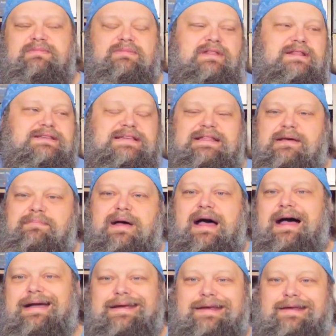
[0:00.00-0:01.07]
it's in the
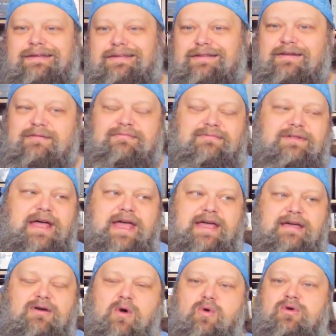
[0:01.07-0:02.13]
pocket of some
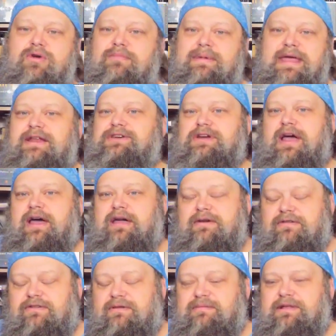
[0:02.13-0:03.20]
like ogre magi
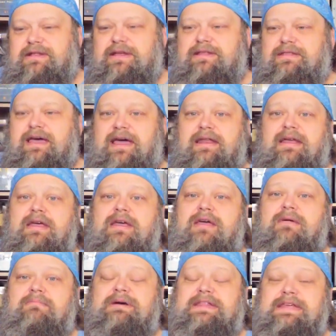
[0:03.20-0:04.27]
or something like that.
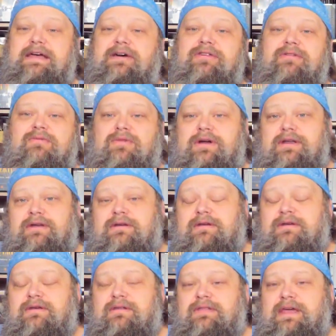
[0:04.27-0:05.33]
But the other one,
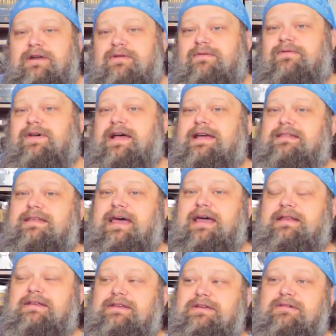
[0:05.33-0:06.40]
they don't find
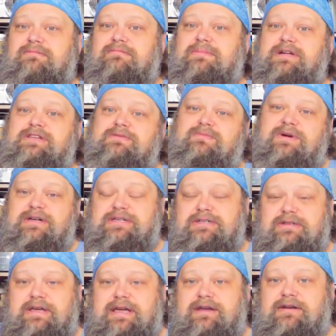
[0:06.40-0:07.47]
that until much,
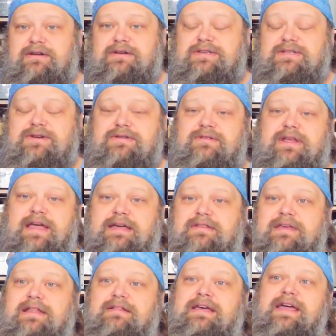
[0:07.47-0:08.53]
much later. So like
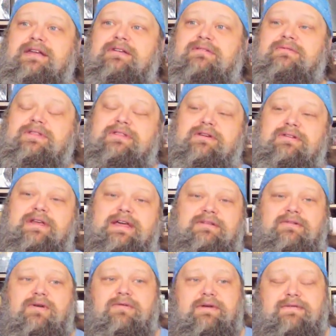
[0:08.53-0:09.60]
then later when they're
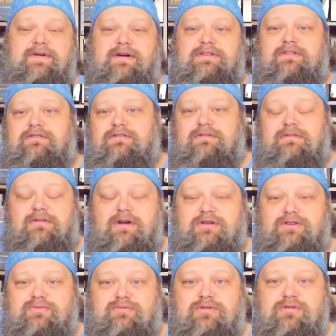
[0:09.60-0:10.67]
like, oh, we found this
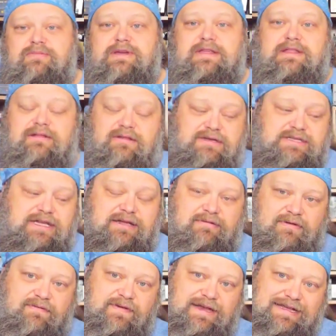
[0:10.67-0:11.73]
large ruby that looks like it
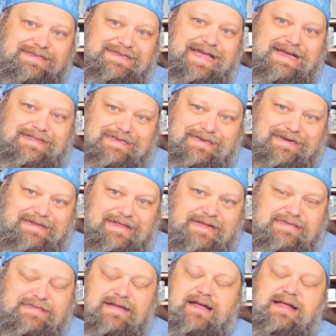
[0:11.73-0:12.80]
would fit exactly into
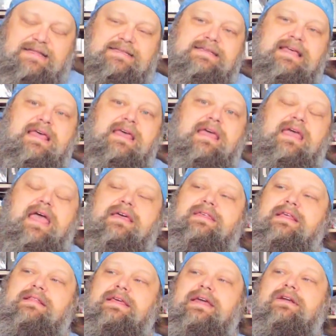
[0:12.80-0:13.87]
that sconce, and
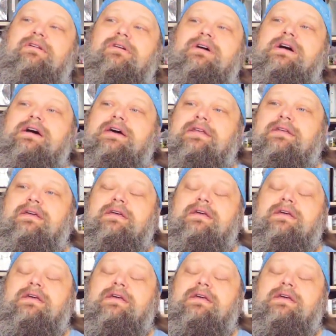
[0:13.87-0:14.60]
then later on,